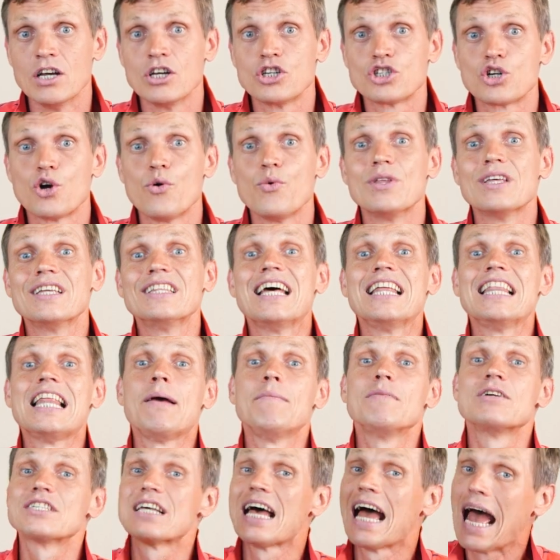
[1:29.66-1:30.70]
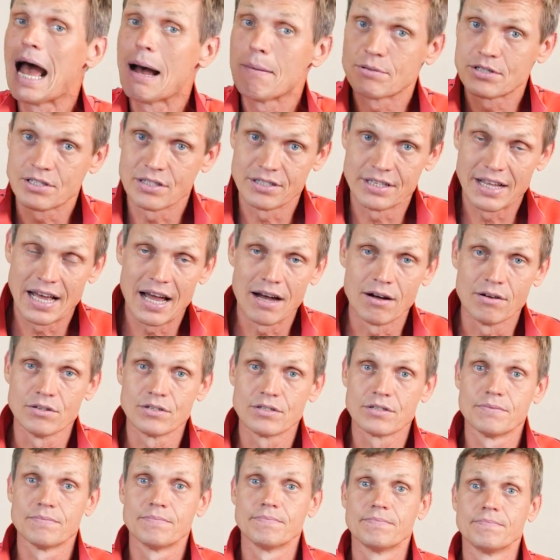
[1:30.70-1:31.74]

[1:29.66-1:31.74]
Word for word: showing the dynamics ups and downs.